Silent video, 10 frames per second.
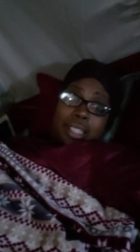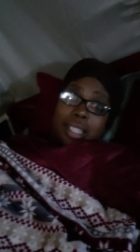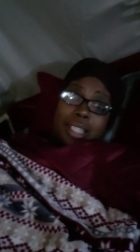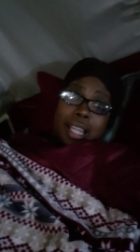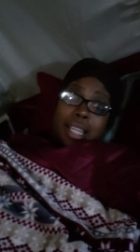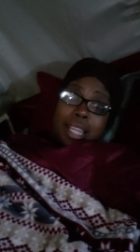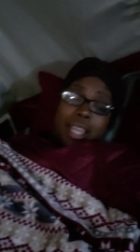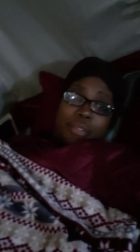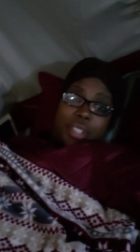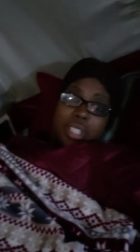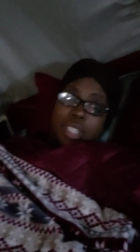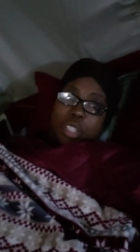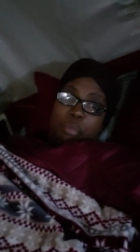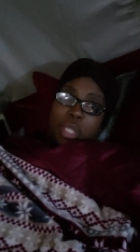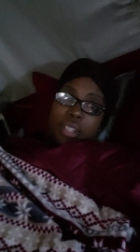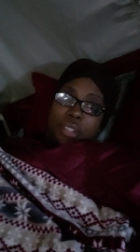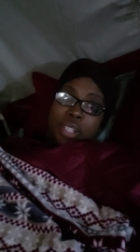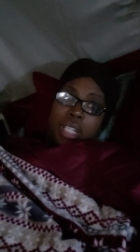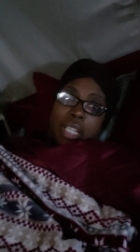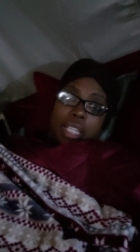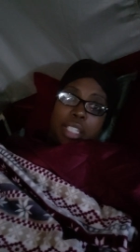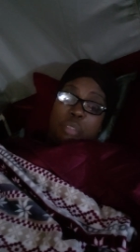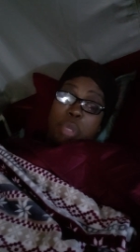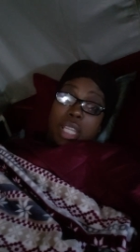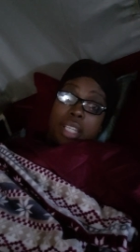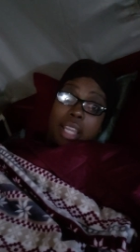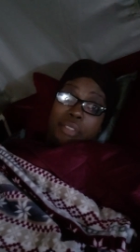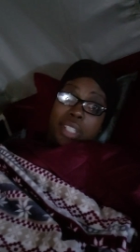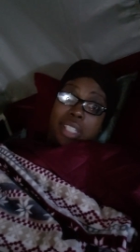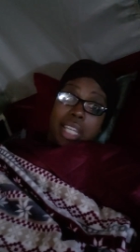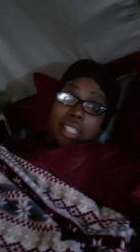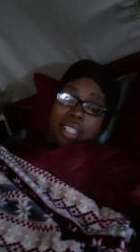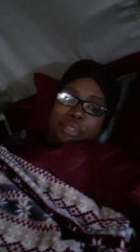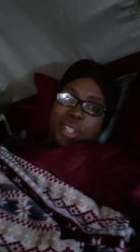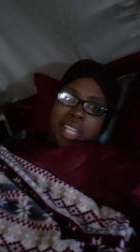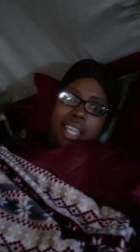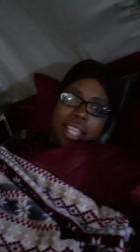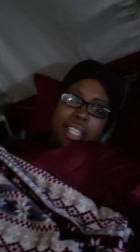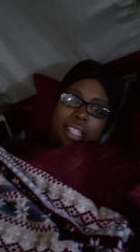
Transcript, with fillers: you're not having sitting up here in the bed having sex every day.